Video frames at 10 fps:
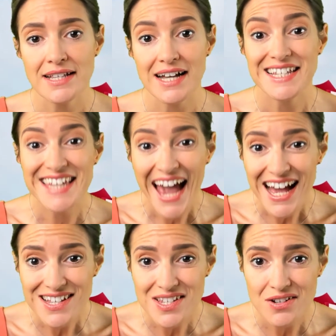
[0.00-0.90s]
that
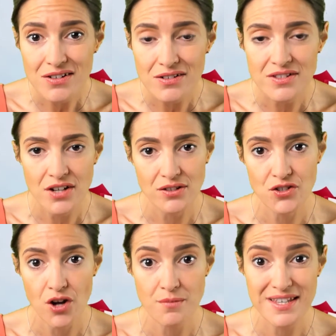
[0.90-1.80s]
canceled Donald
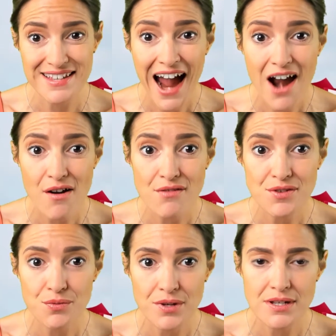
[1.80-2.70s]
Trump's
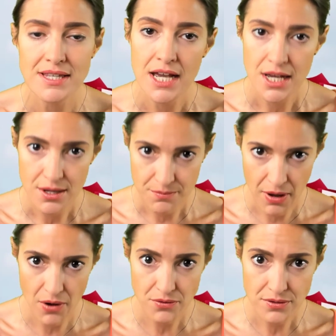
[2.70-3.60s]
tariffs was
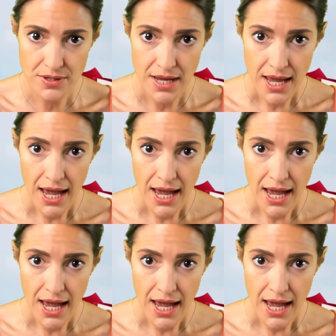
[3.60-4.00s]
posed,